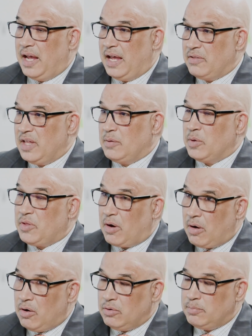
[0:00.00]
And then with
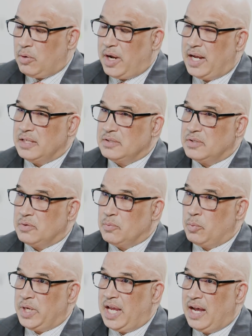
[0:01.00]
our own brands,
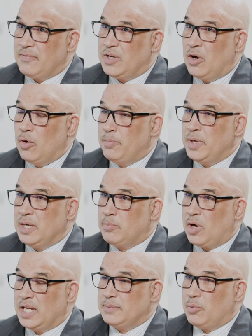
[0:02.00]
we have an opening
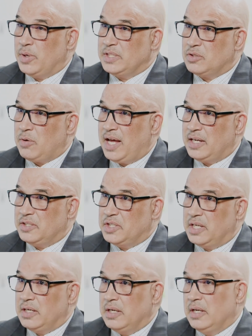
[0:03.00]
price point
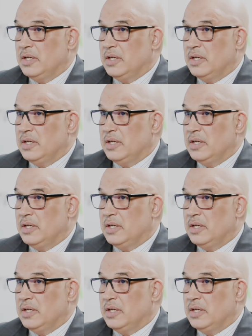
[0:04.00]
strategy.